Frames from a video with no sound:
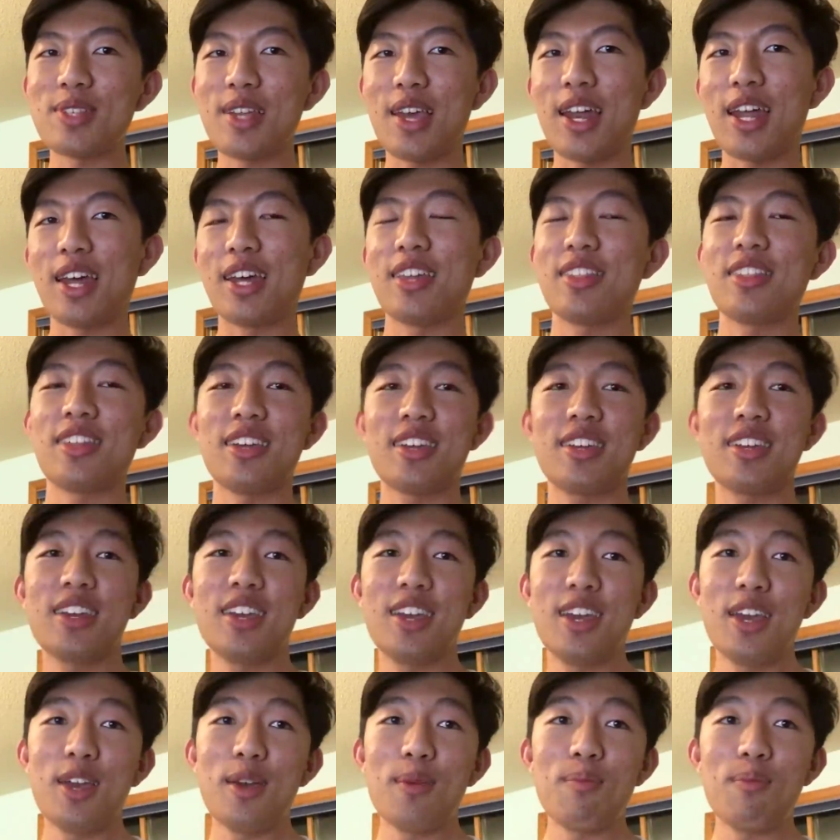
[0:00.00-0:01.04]
And I think
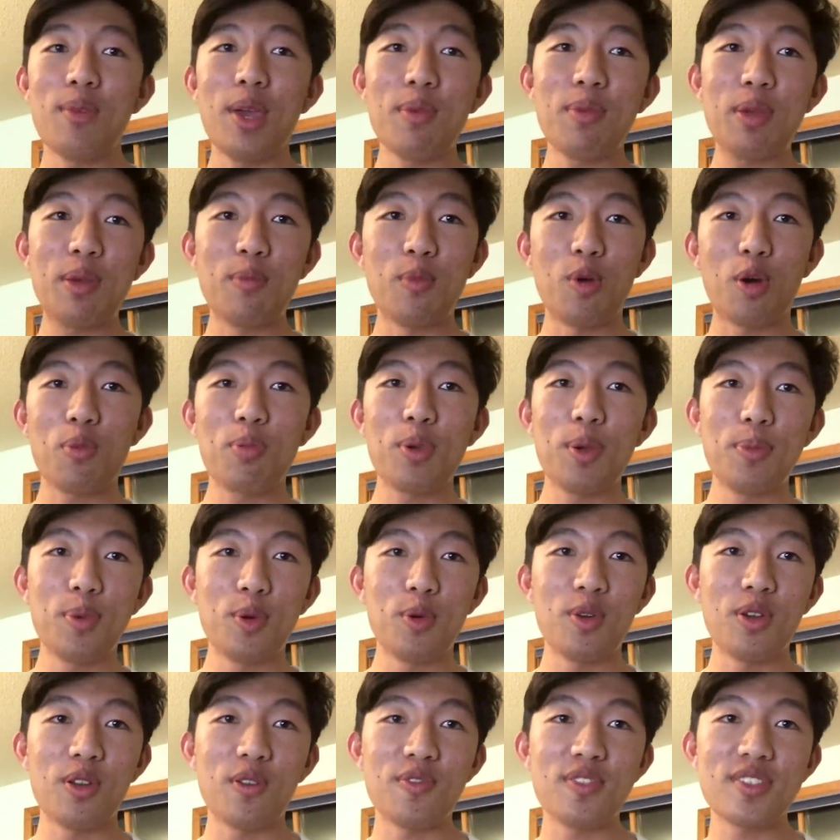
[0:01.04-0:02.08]
maybe more people
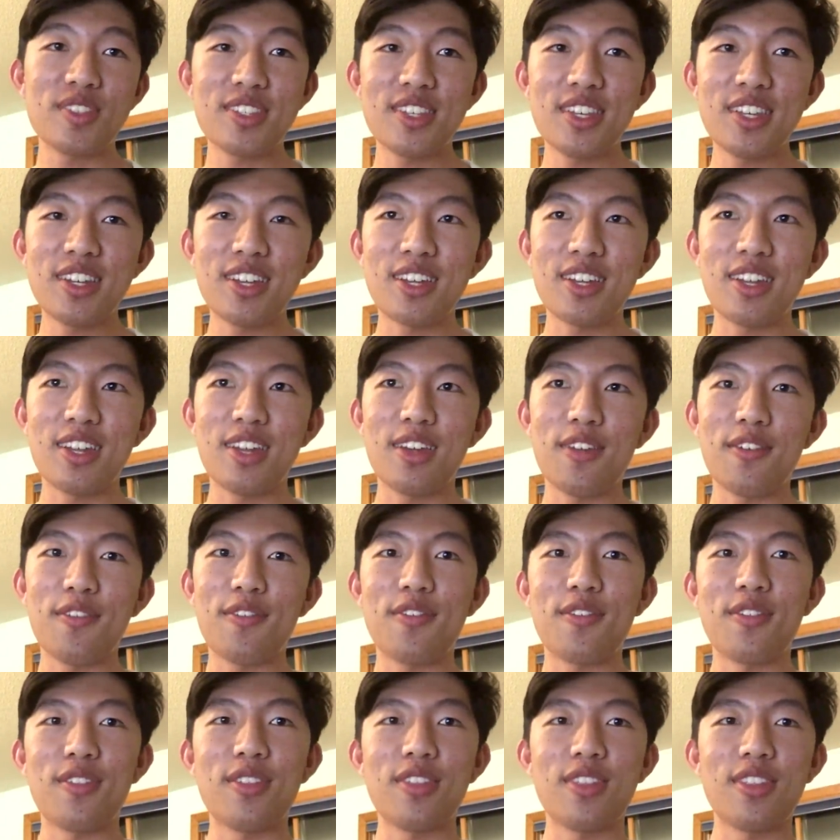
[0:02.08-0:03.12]
would have seen it
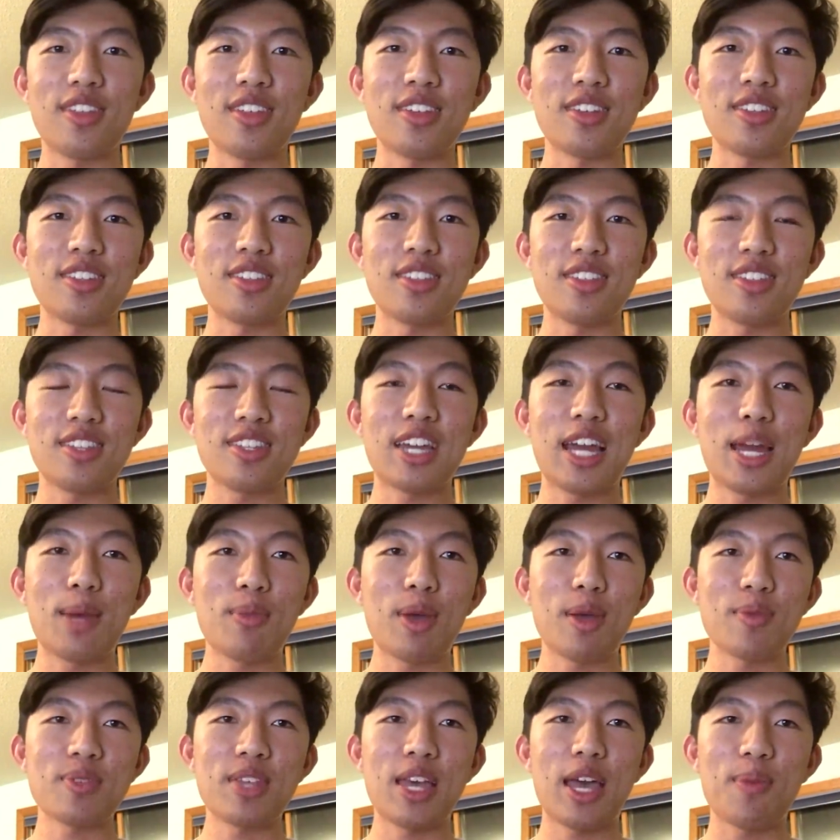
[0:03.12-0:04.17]
if the time
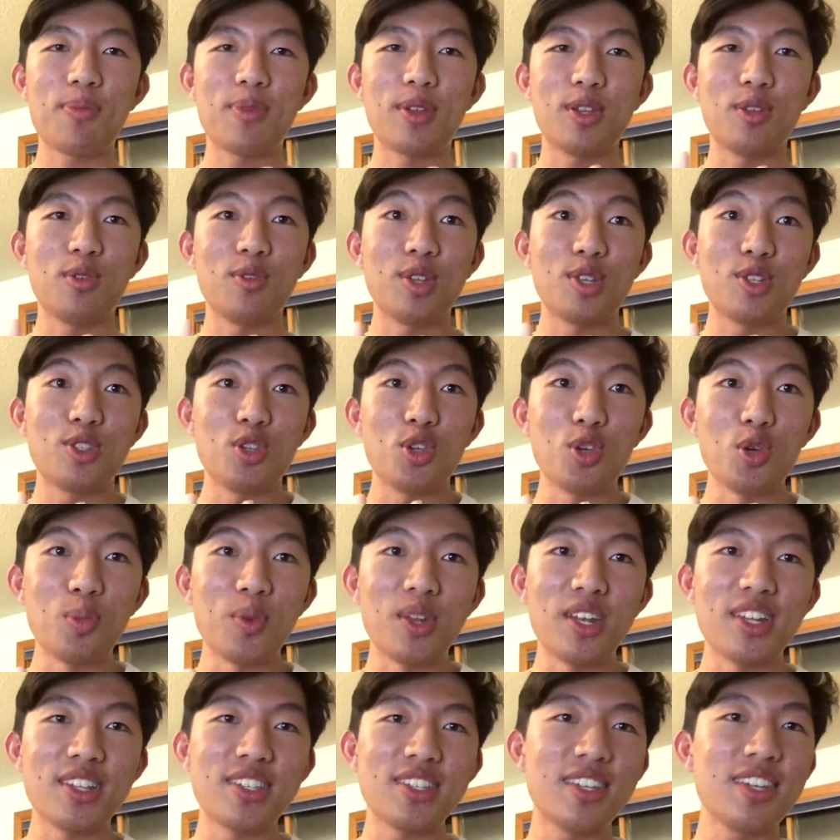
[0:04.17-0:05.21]
lapse happened only two
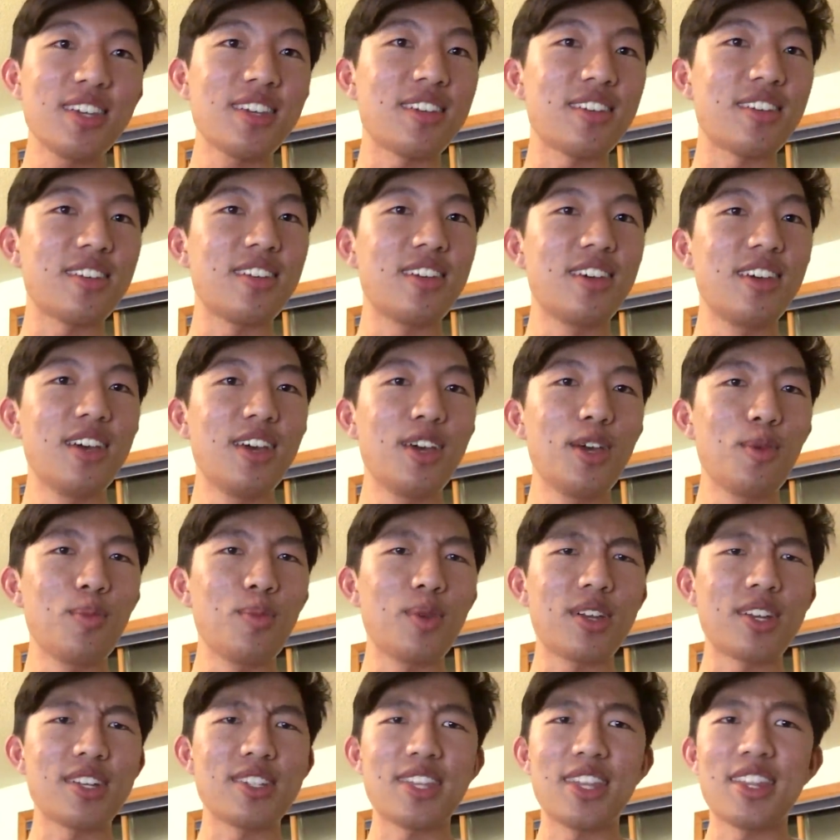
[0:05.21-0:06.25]
minutes in
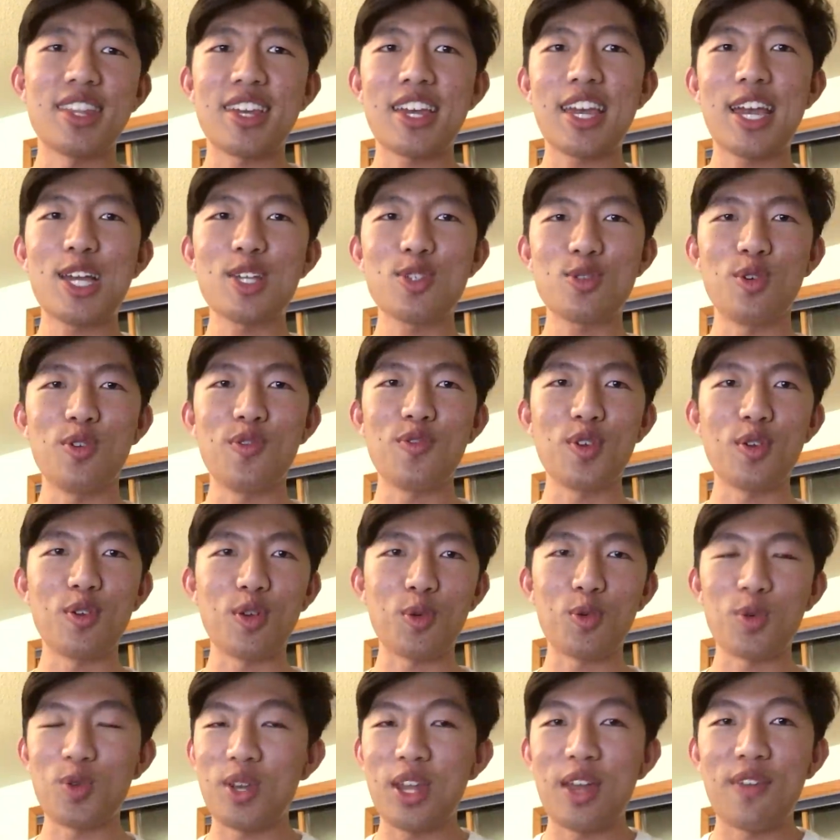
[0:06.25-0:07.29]
because then the casual viewer
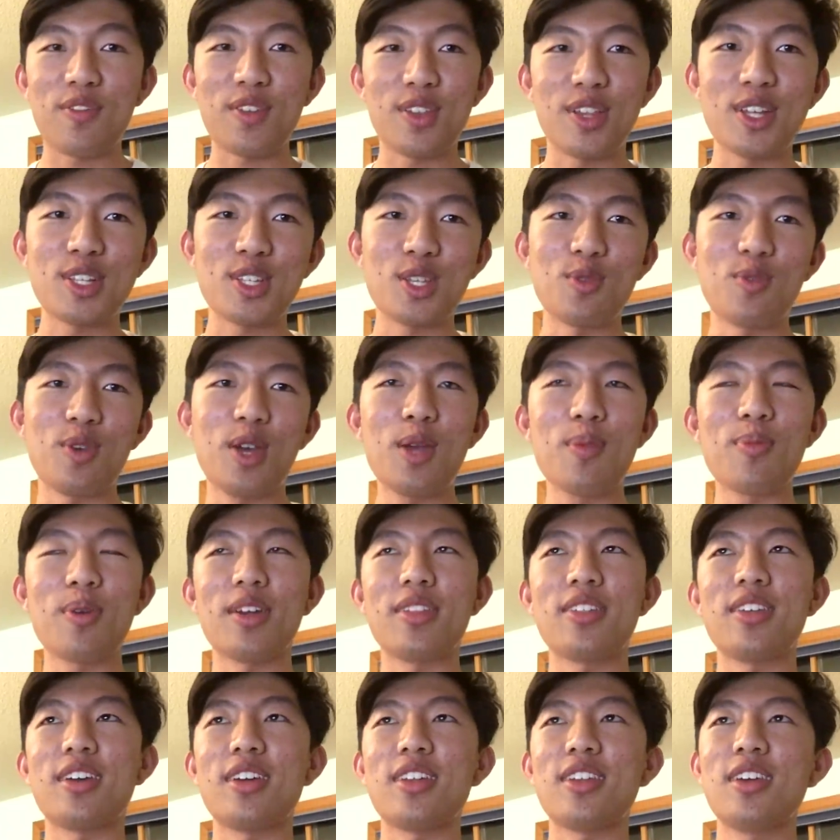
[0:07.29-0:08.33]
wouldn't have clicked away by
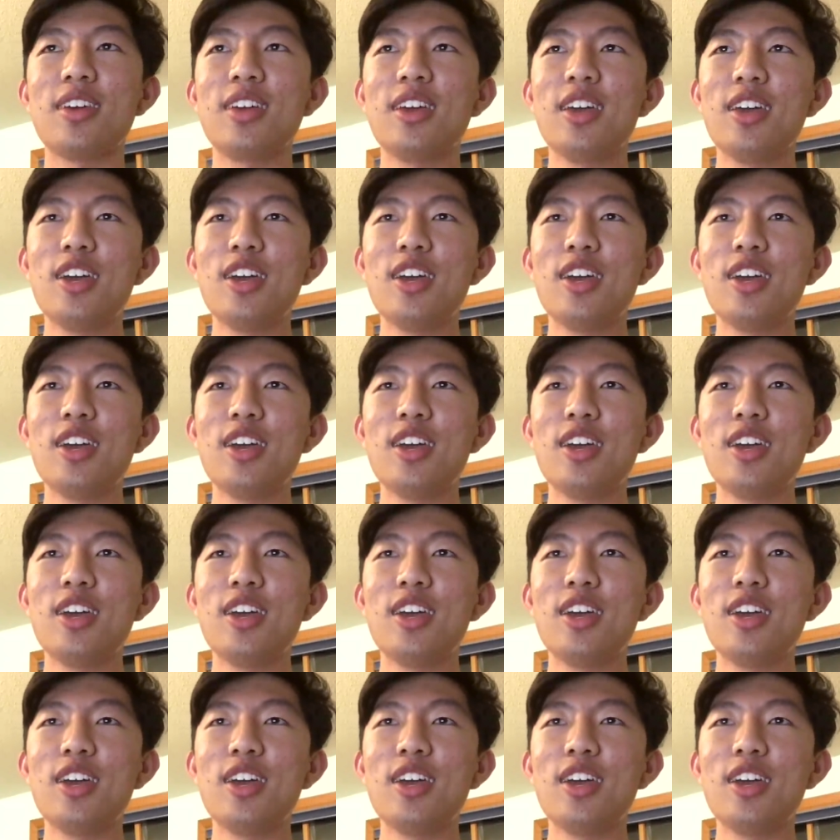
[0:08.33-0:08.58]
then.